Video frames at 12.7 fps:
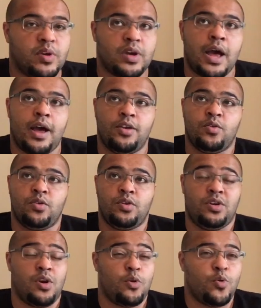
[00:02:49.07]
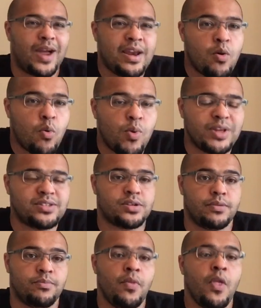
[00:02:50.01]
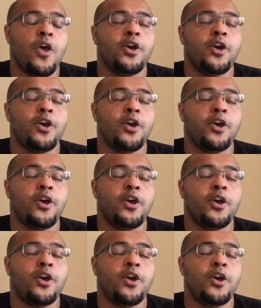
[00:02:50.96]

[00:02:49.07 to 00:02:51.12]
uh, your, you know your inner wisdom